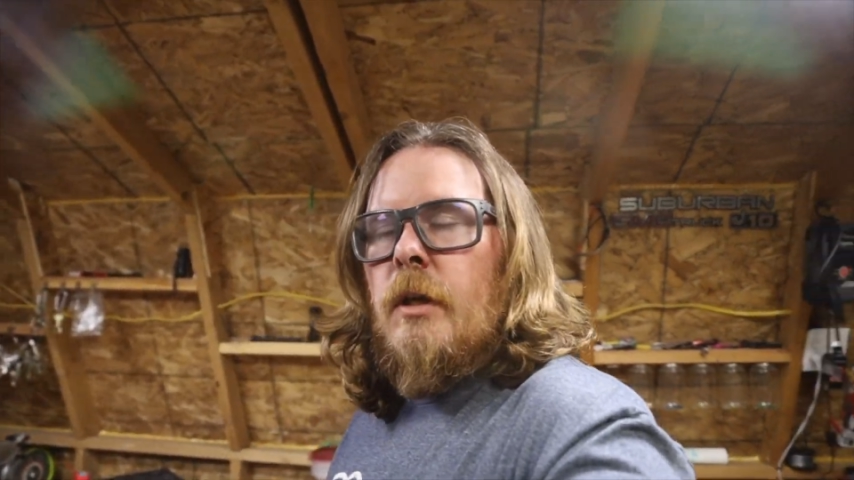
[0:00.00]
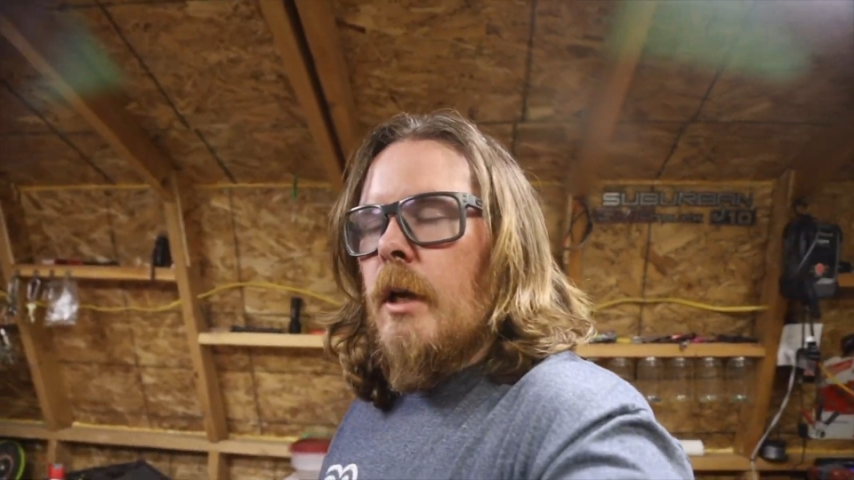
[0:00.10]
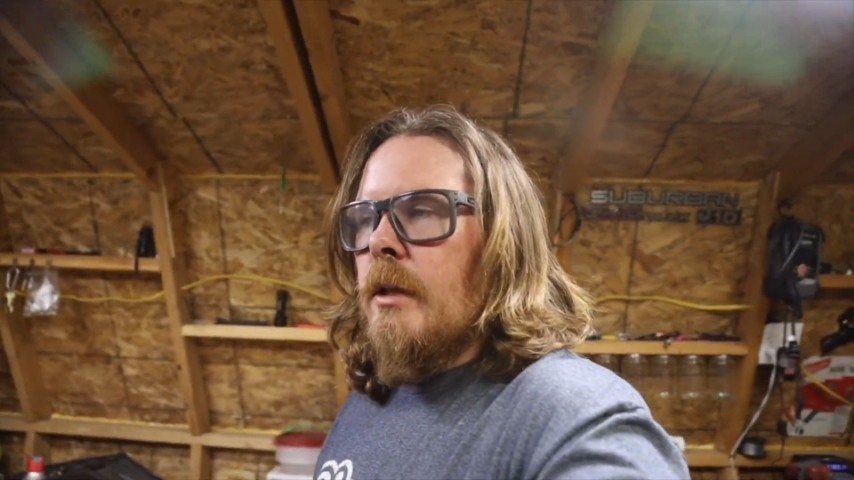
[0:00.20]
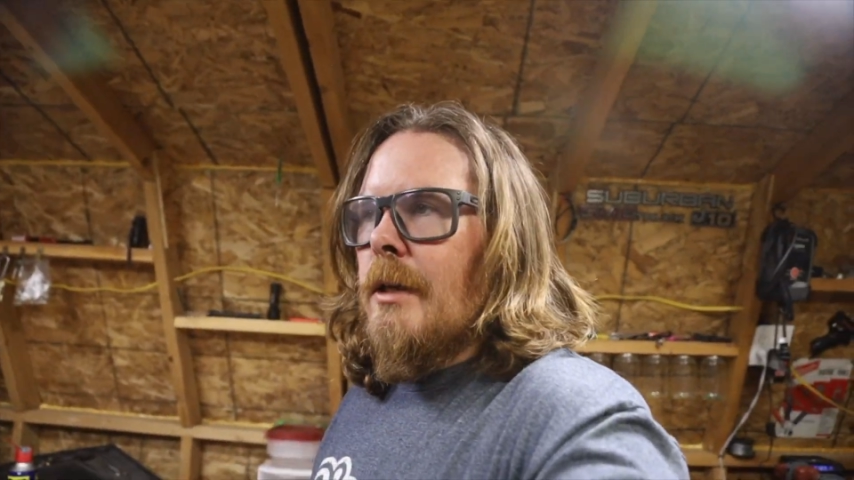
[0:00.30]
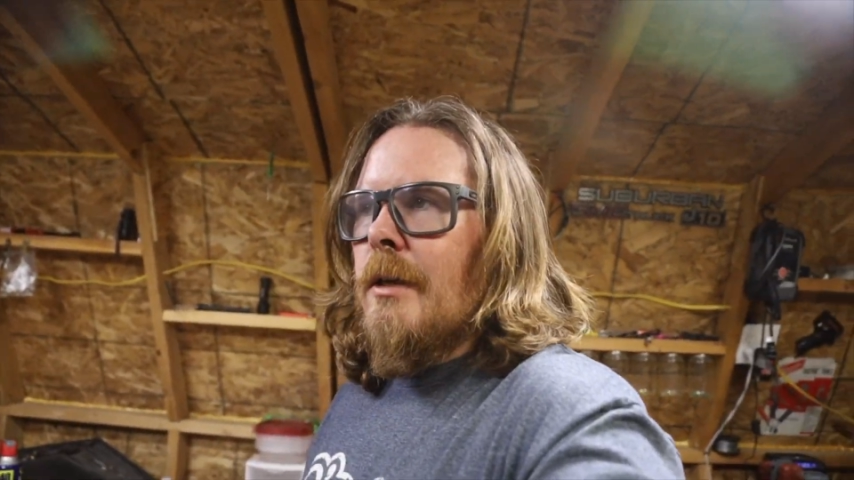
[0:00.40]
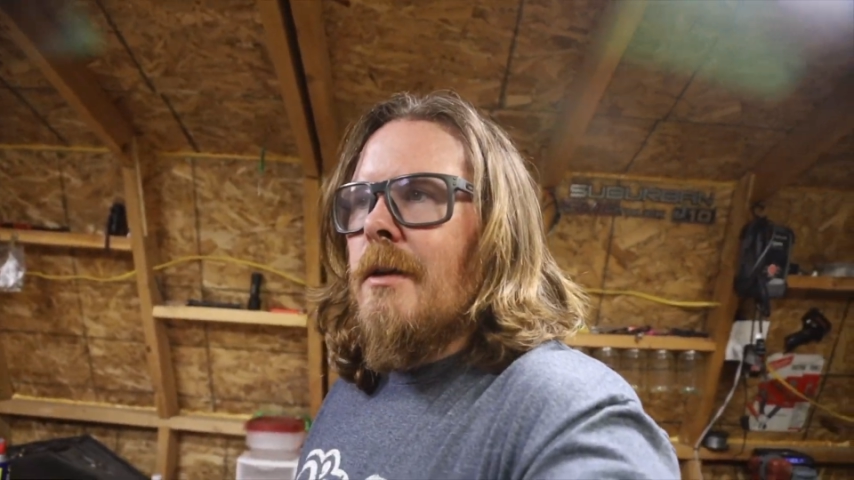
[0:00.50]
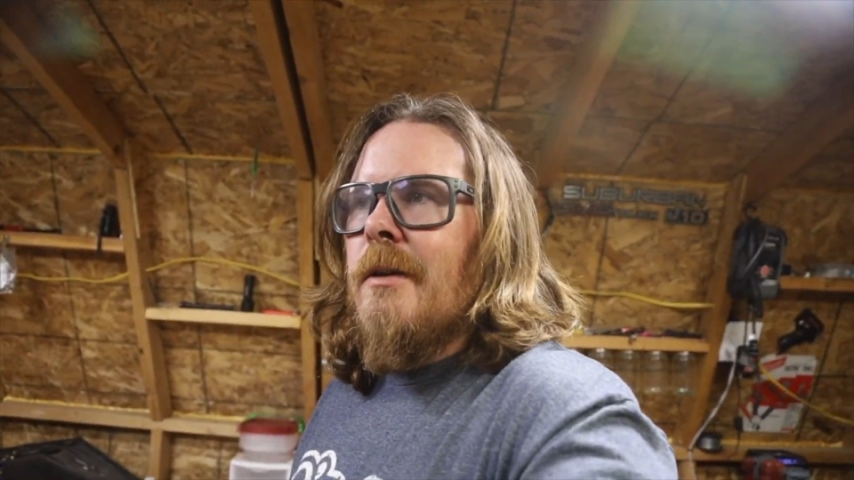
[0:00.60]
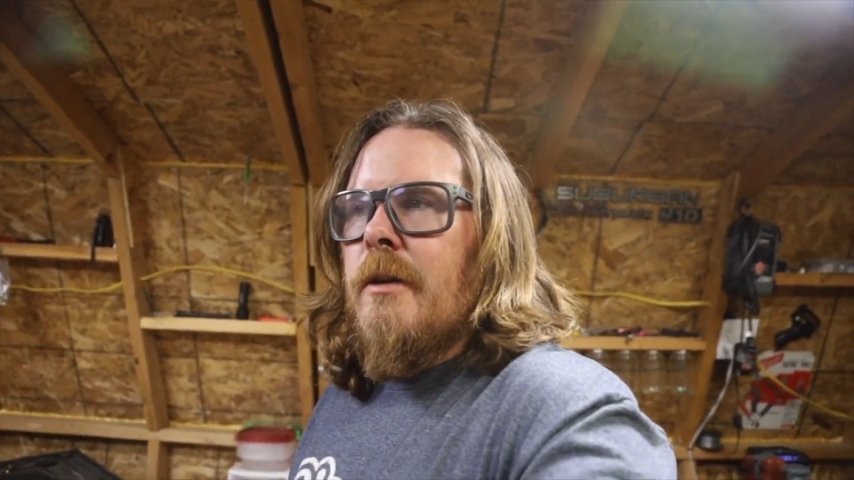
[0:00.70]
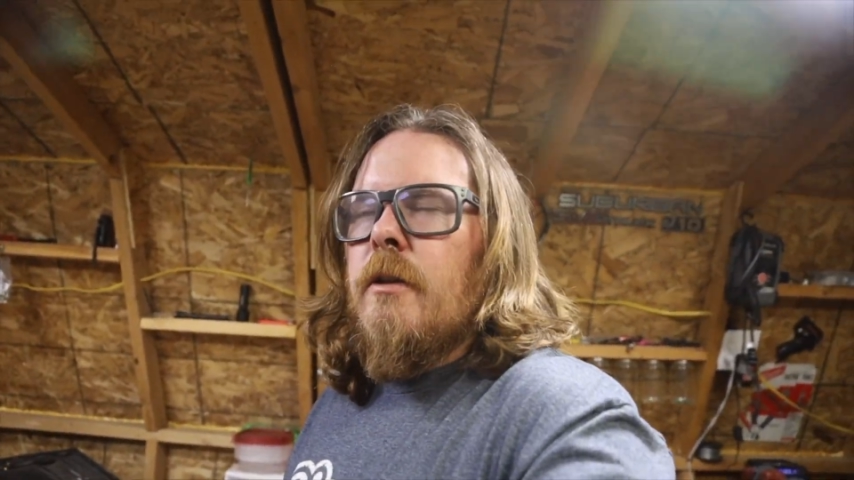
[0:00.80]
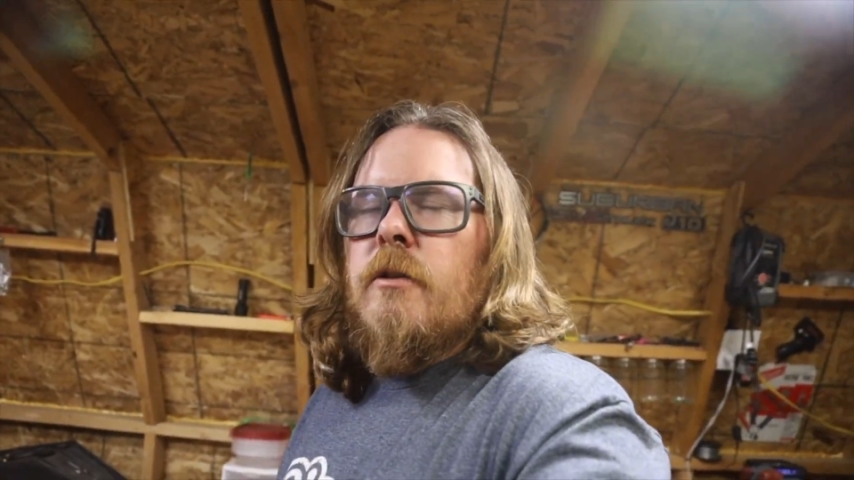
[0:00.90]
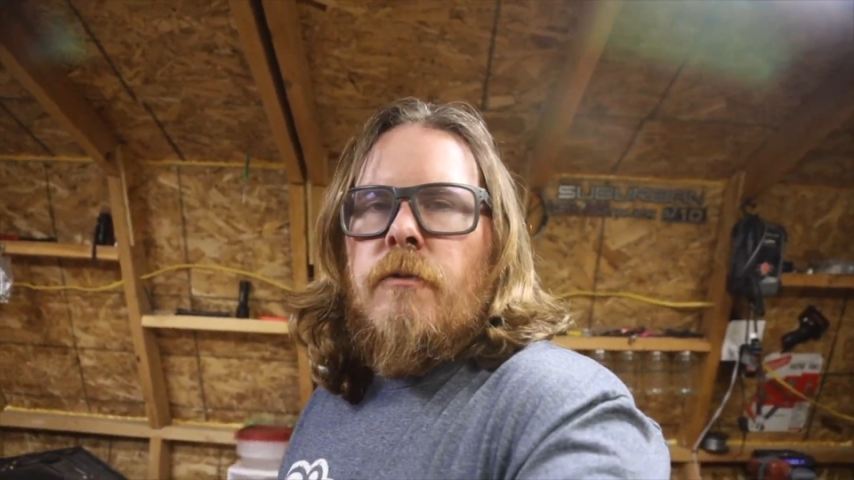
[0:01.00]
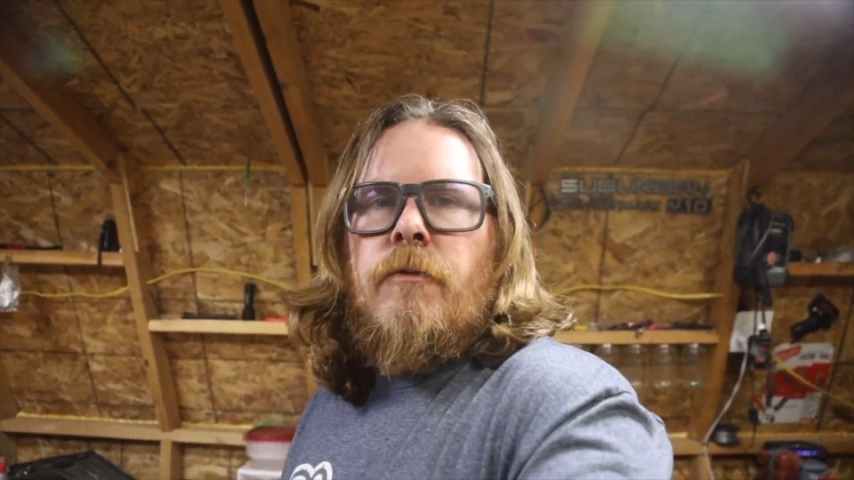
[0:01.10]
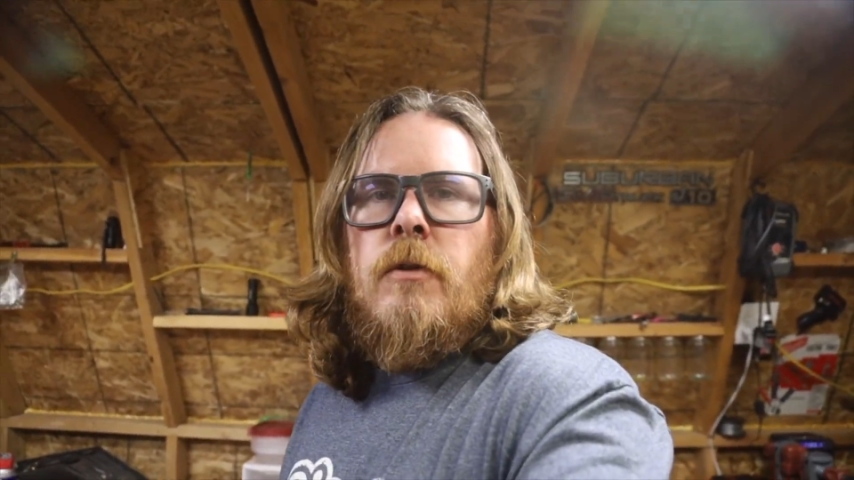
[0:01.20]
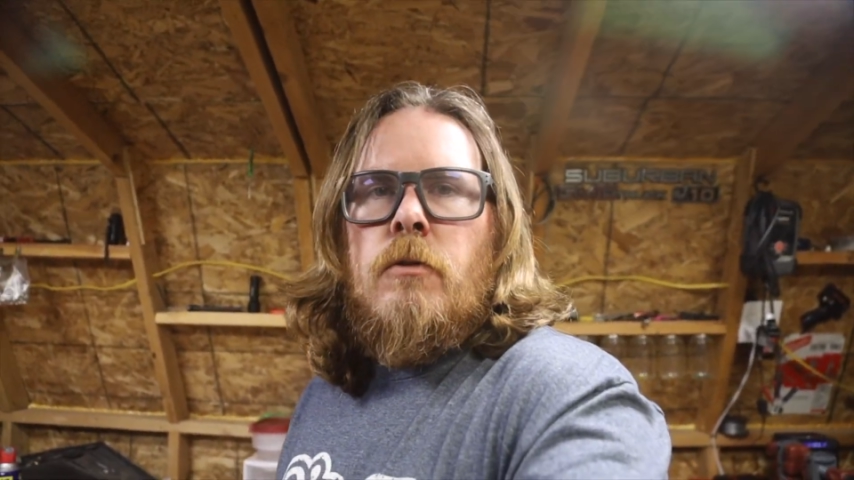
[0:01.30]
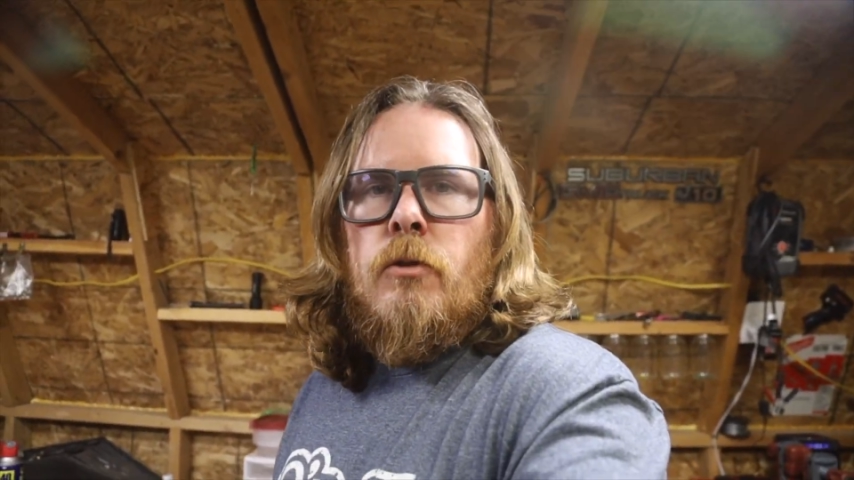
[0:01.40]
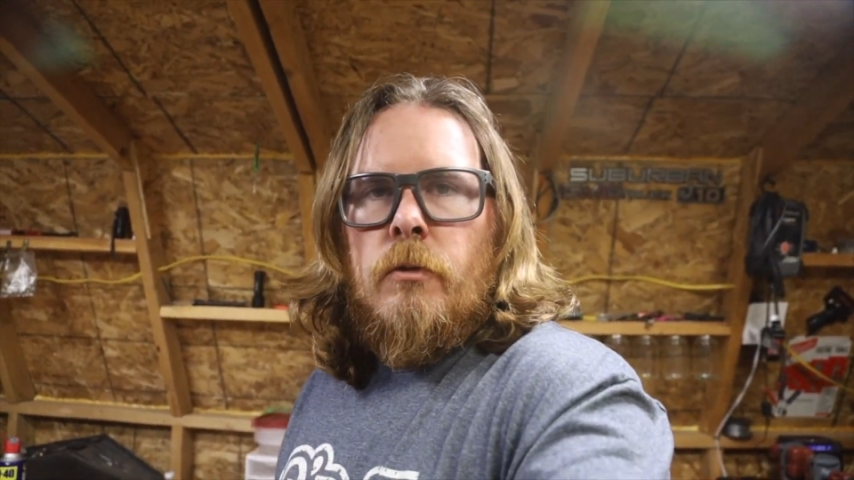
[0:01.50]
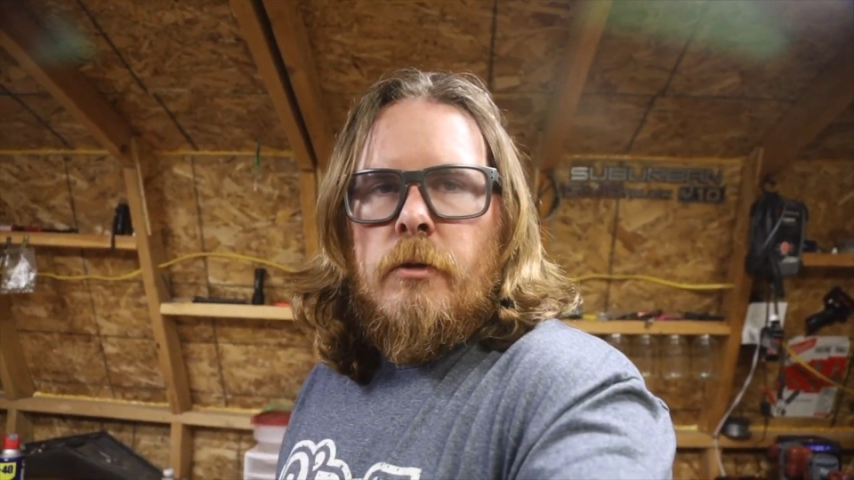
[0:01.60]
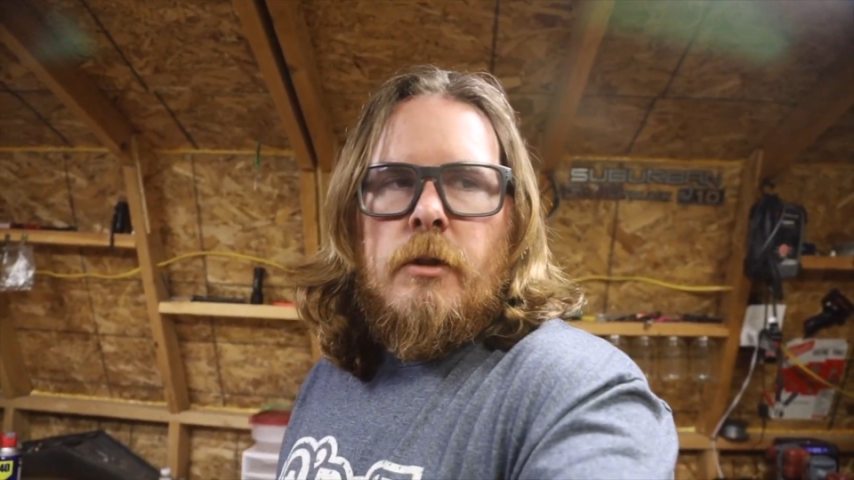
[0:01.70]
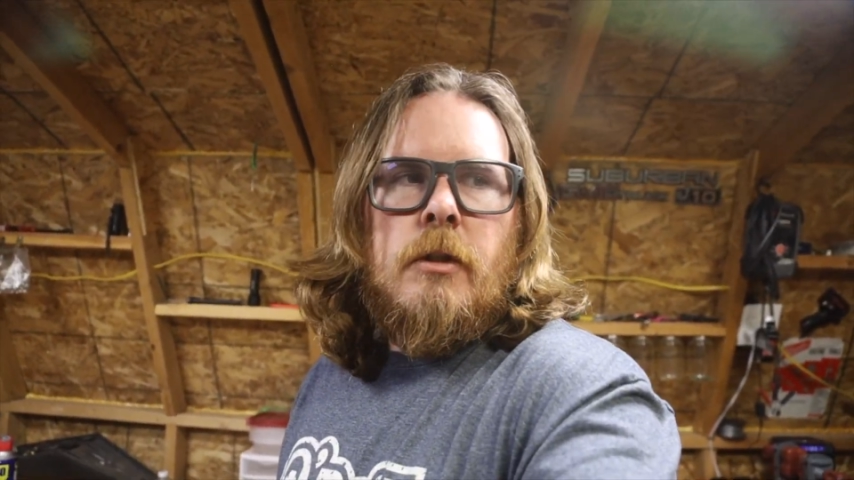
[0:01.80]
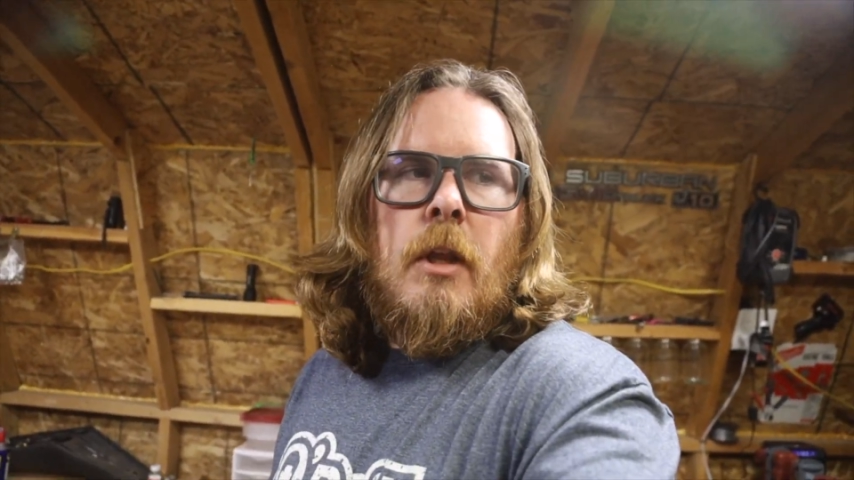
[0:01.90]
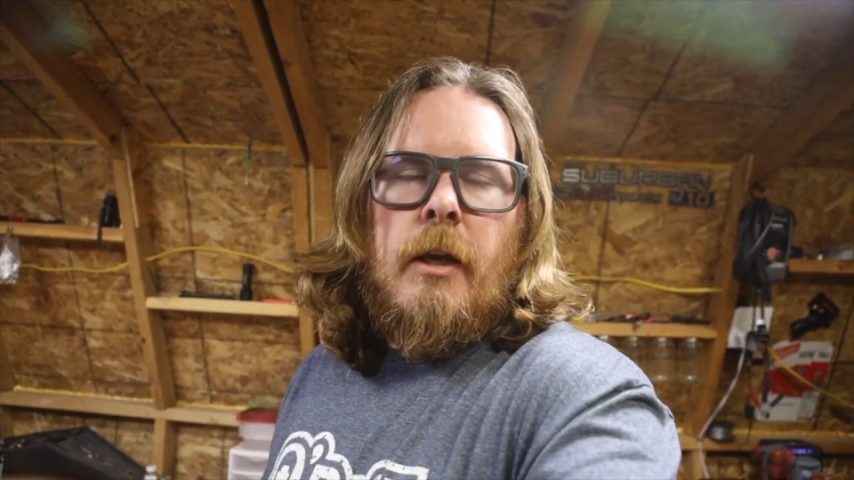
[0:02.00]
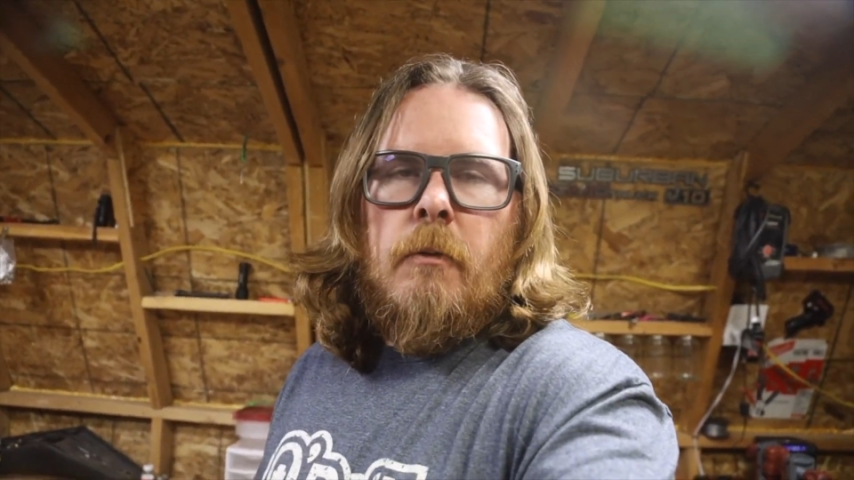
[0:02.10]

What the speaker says: I think there's a few tools just lying